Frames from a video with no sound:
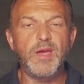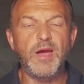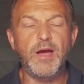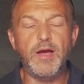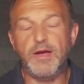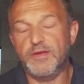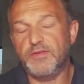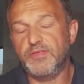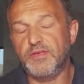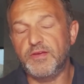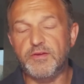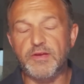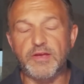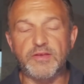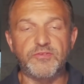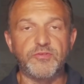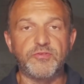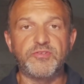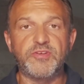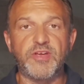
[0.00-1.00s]
Yeah, I think,
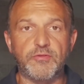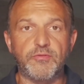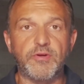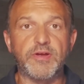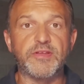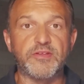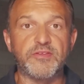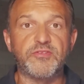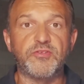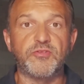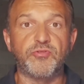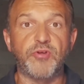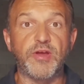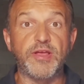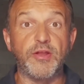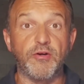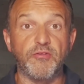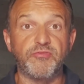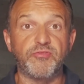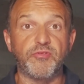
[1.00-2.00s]
as you said, right, it's a
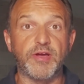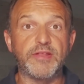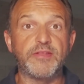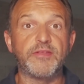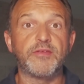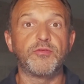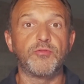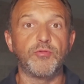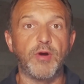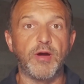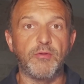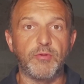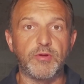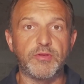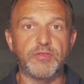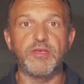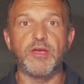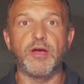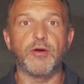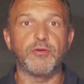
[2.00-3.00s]
trade-off, right? Do I
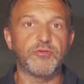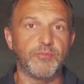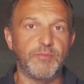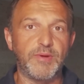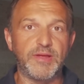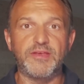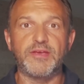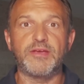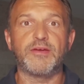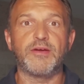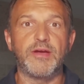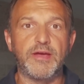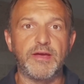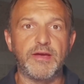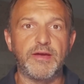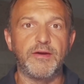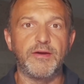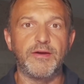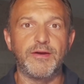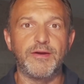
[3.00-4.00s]
want the automatic
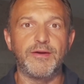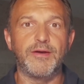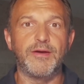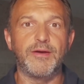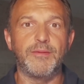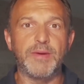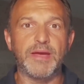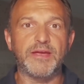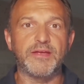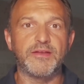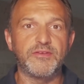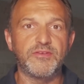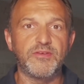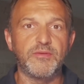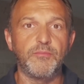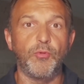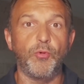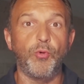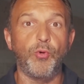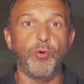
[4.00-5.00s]

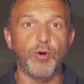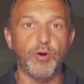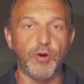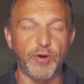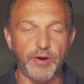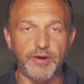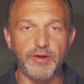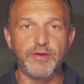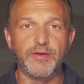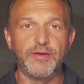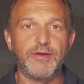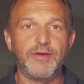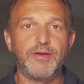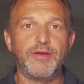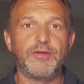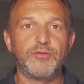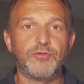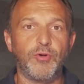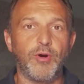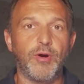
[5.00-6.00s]
mechanism, or
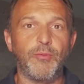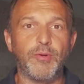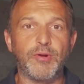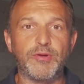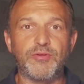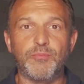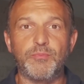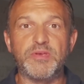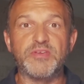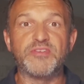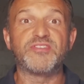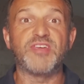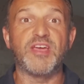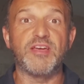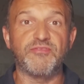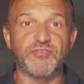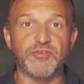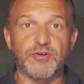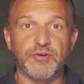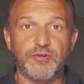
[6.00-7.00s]
do I want to be
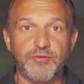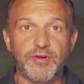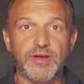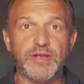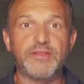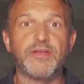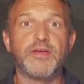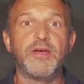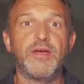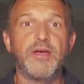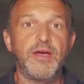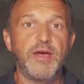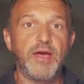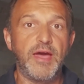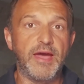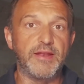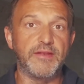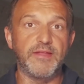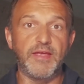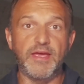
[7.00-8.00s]
safer, right?
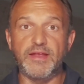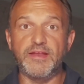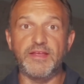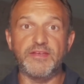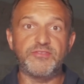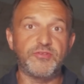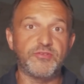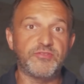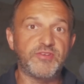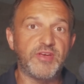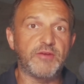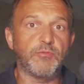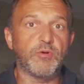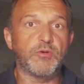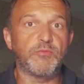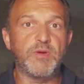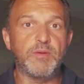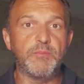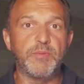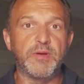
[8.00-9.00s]
And as you said,
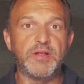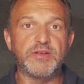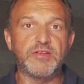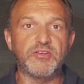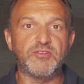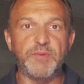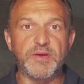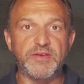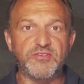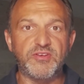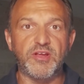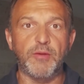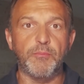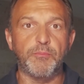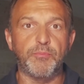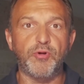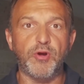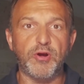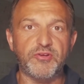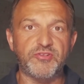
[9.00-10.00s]
what we built is basically a
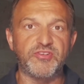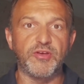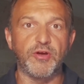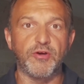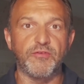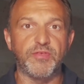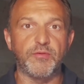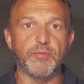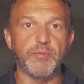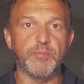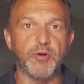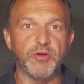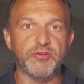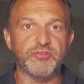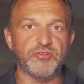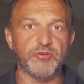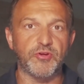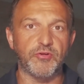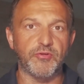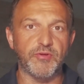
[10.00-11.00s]
proxy of the
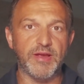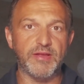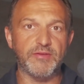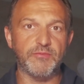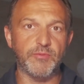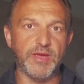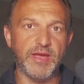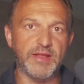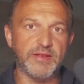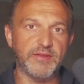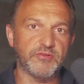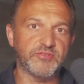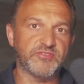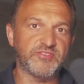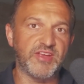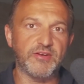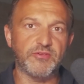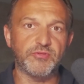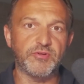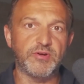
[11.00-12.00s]
repository, right? We had a
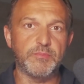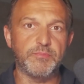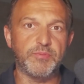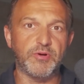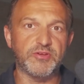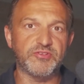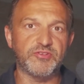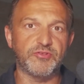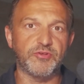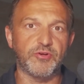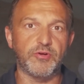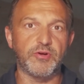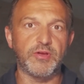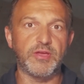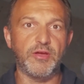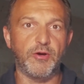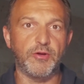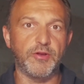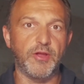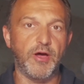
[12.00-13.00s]
central
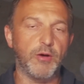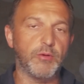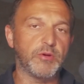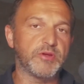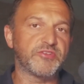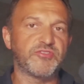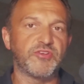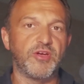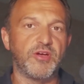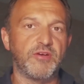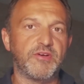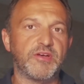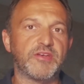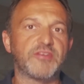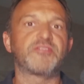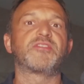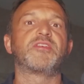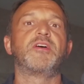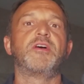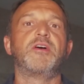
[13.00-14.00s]
repository on our
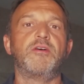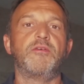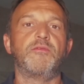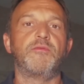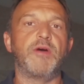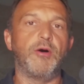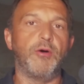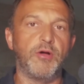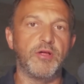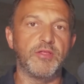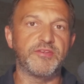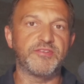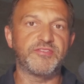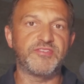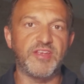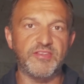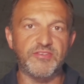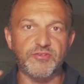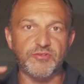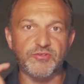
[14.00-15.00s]
servers where all the
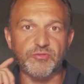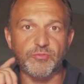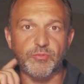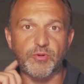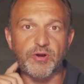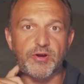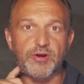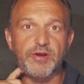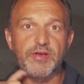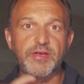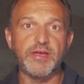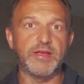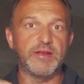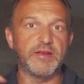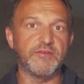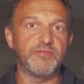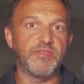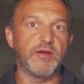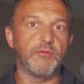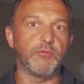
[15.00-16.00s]
sensors were,
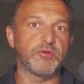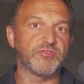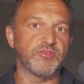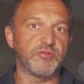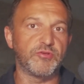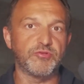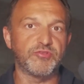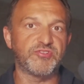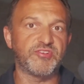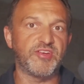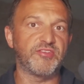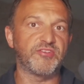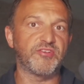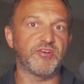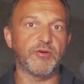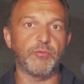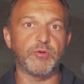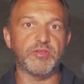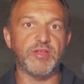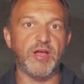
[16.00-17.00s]
and if there was a new
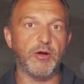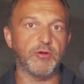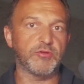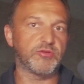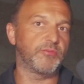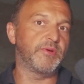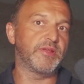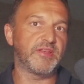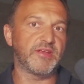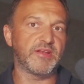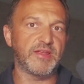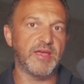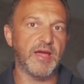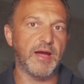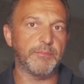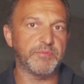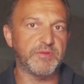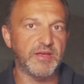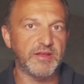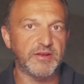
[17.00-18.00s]
sensor, it was automatically
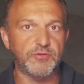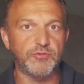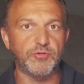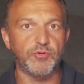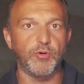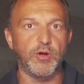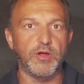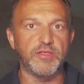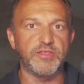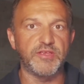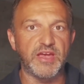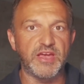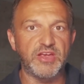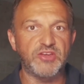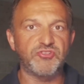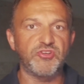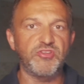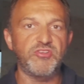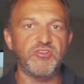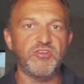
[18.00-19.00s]
updated to all the
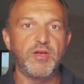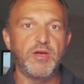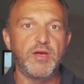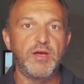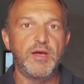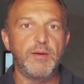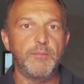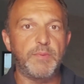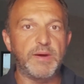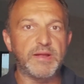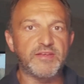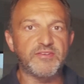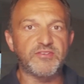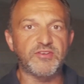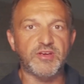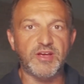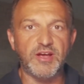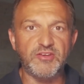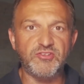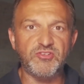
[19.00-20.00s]
agents. But
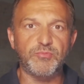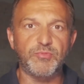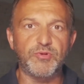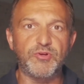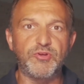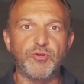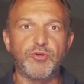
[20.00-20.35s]
as a customer,